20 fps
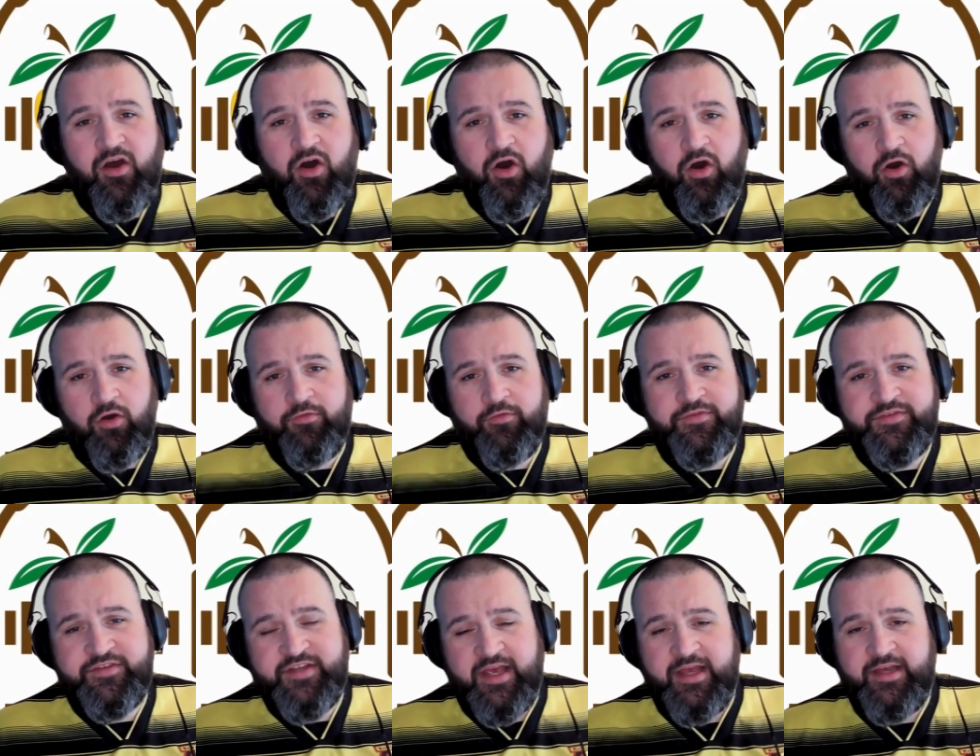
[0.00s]
of
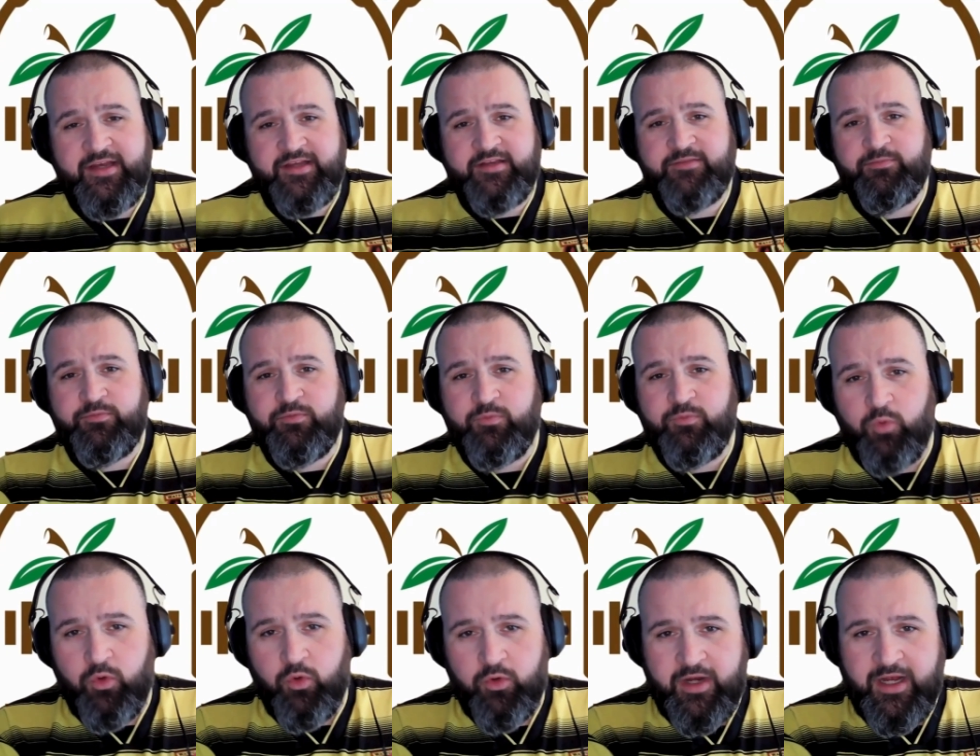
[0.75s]
setting this
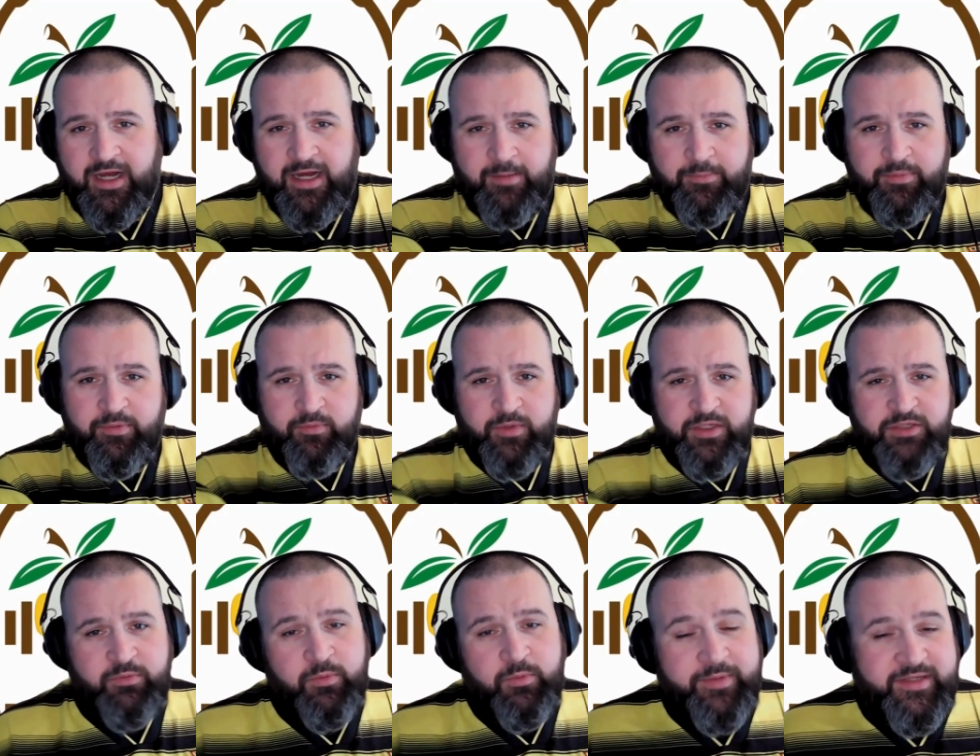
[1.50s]
walk up,
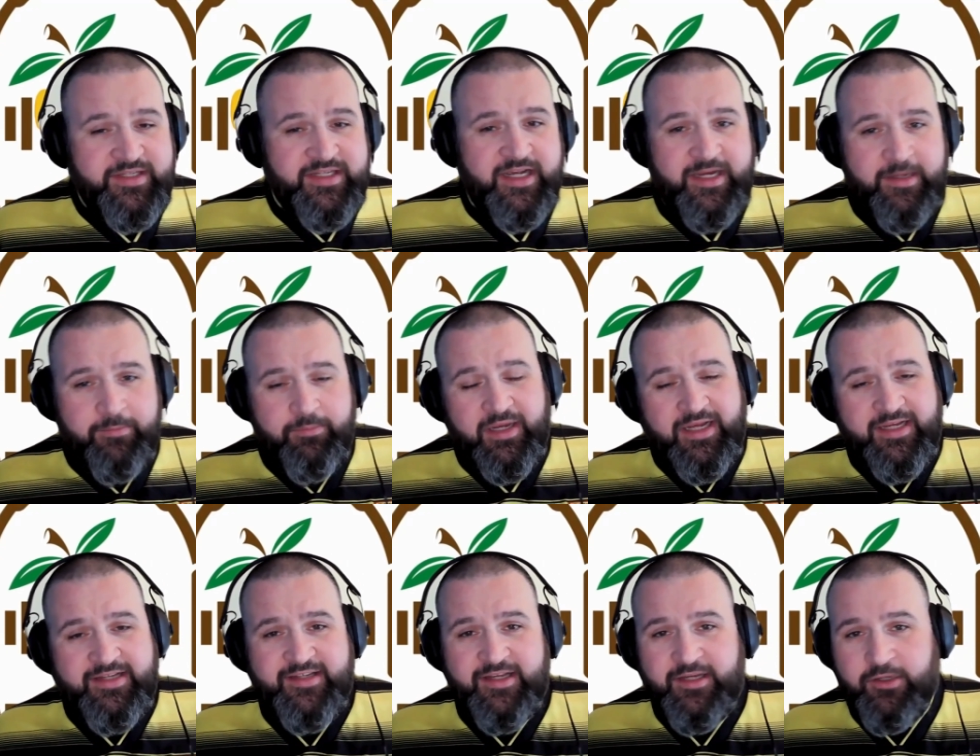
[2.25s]
which will be taking
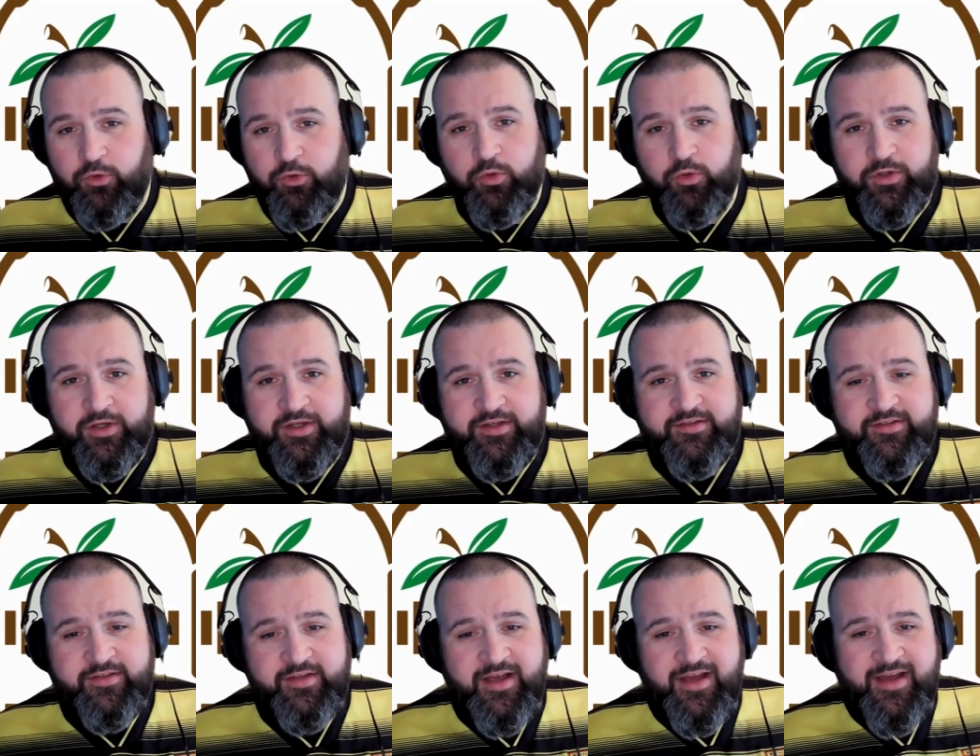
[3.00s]
place in
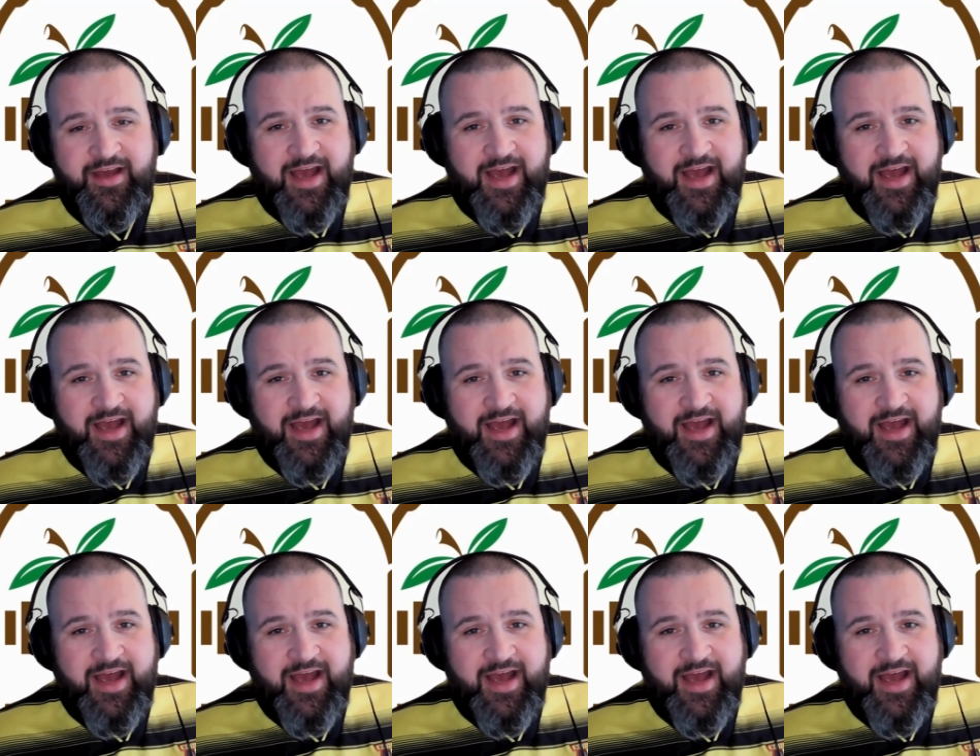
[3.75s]
August.